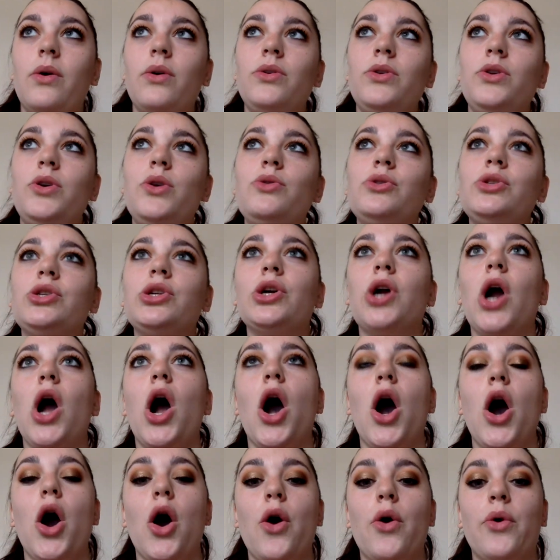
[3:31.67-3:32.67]
use your
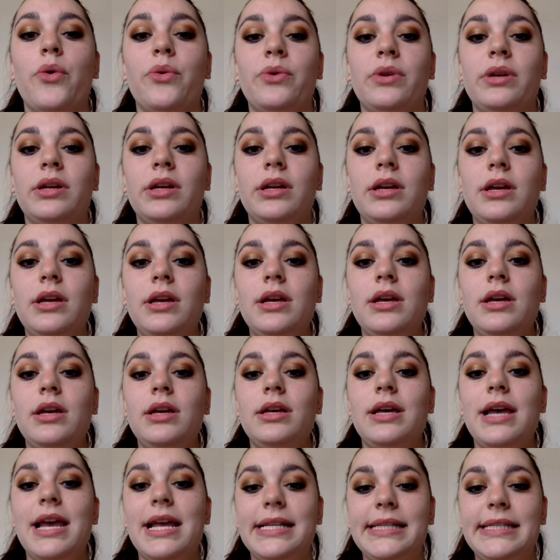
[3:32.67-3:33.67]
own
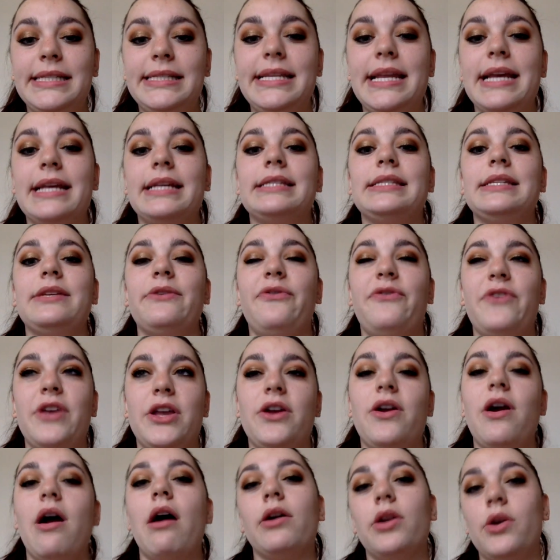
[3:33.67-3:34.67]
instincts to
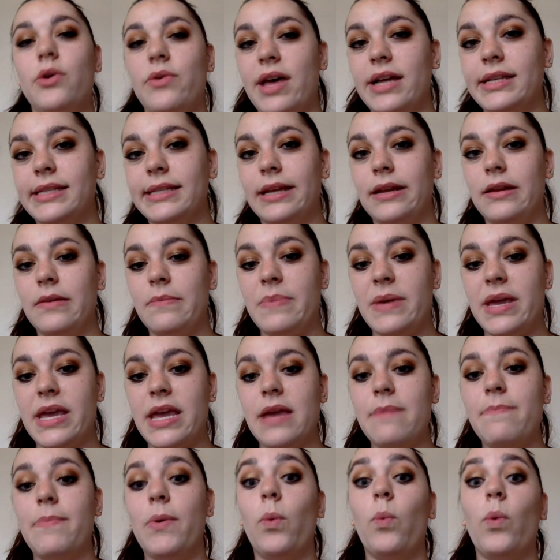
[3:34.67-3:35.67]
figure out who that's going to
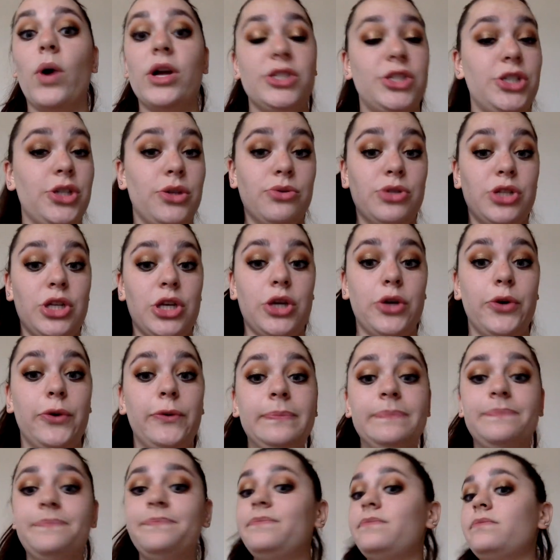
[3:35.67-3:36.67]
be. But once you
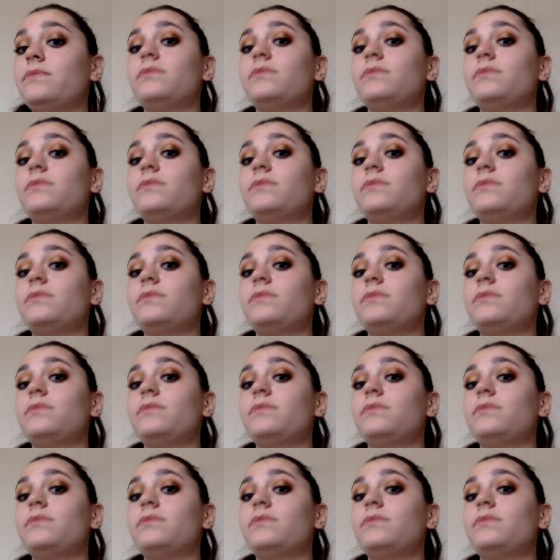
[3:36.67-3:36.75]
do,